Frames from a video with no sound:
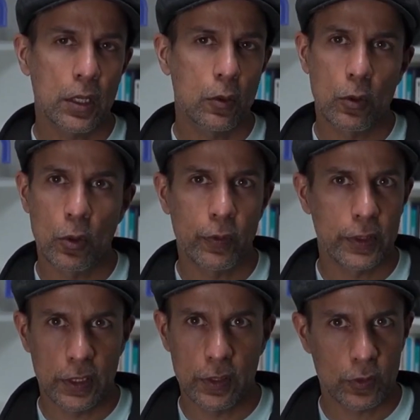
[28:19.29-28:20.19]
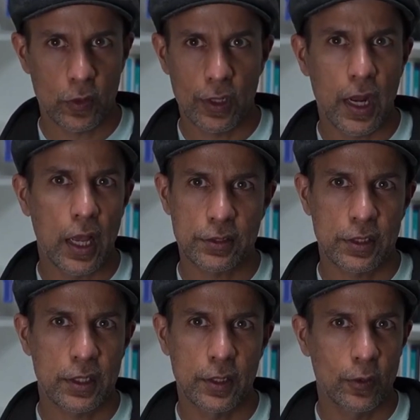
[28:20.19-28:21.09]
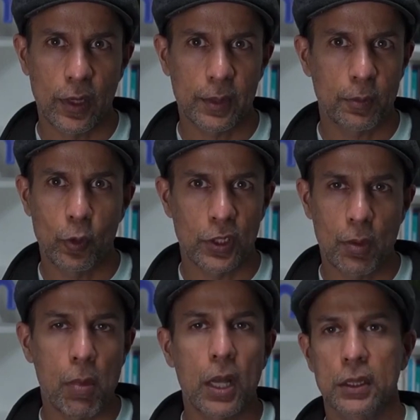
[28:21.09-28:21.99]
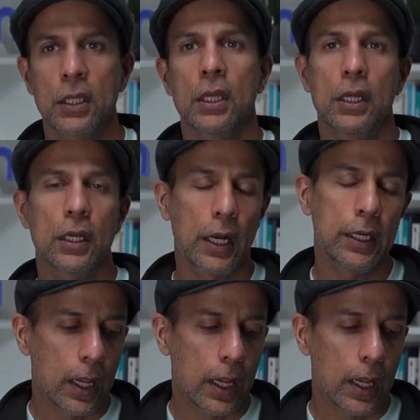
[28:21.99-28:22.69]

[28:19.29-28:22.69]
You don't know whether, it's going to last, like more than a month, right?